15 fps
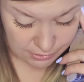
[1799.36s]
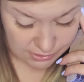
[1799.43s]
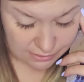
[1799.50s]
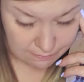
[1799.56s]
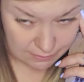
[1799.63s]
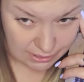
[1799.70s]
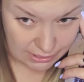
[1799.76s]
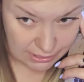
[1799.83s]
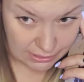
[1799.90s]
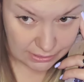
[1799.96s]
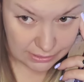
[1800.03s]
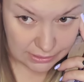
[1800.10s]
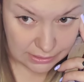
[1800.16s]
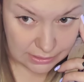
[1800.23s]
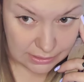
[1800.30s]
person
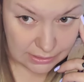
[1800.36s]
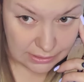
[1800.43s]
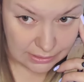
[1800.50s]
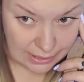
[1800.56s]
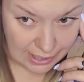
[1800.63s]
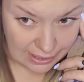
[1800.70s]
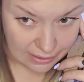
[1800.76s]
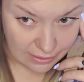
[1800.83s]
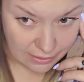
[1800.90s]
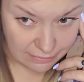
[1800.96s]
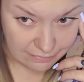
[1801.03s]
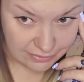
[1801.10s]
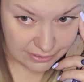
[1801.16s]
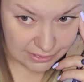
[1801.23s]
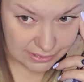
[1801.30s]
may lack
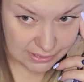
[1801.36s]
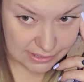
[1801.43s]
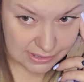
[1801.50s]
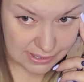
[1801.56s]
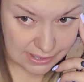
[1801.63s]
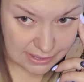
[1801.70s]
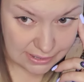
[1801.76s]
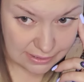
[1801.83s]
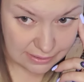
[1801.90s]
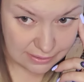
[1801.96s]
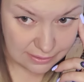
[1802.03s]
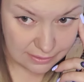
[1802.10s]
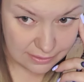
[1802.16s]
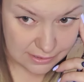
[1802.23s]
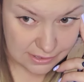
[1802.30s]
confidence, and